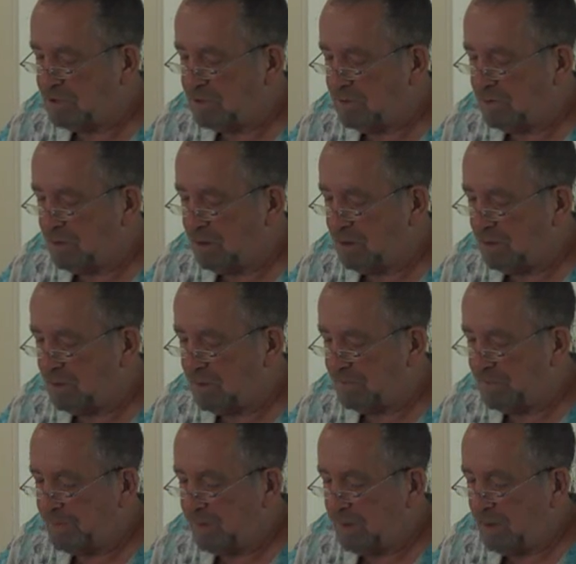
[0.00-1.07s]
Also, he
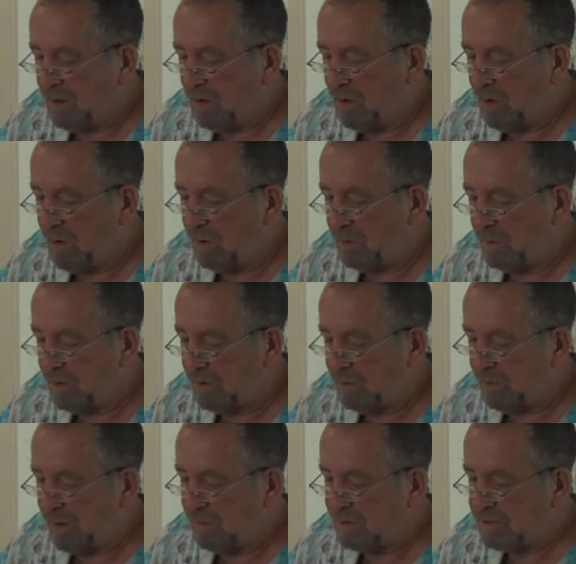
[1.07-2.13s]
was just a little bit too
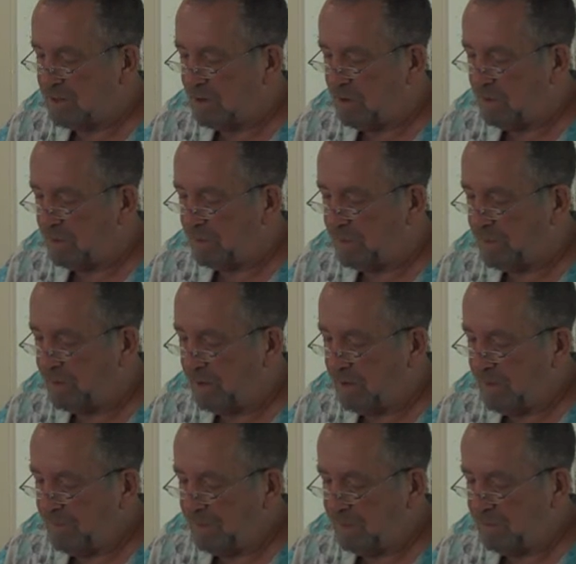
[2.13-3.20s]
cooperative,
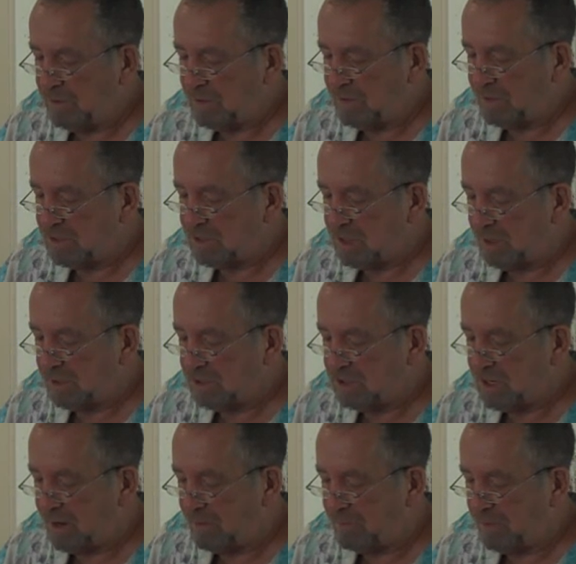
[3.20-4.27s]
a little too
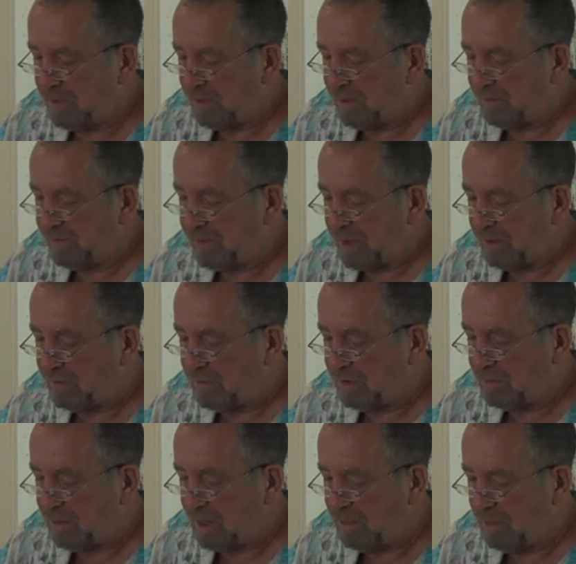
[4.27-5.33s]
desperate, and
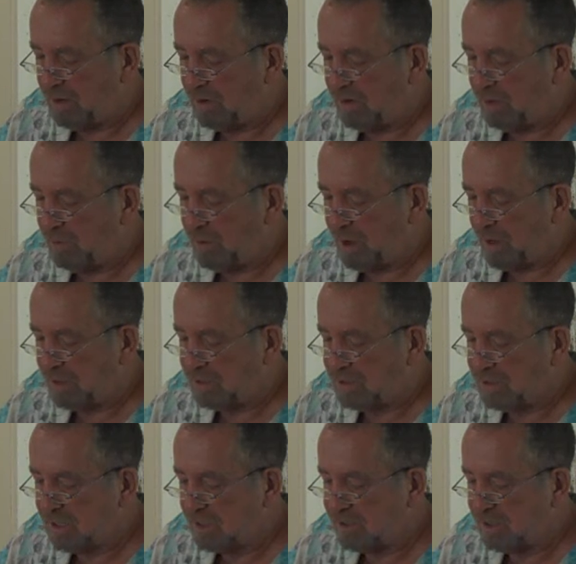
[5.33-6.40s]
then they had an idea.
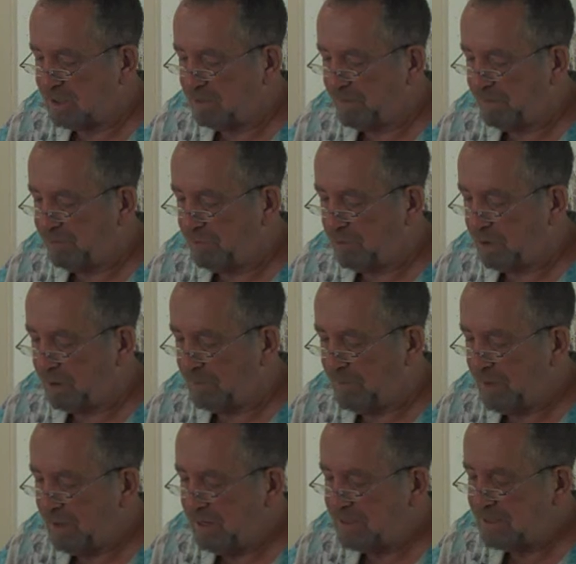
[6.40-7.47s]
It came to them
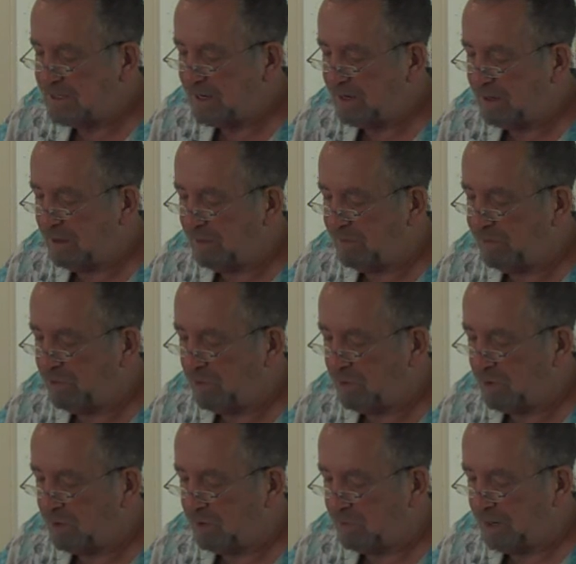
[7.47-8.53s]
simultaneously.
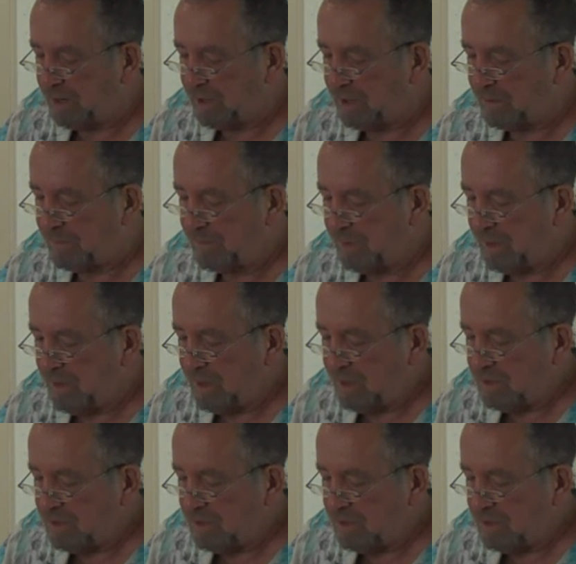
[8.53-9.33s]
Little.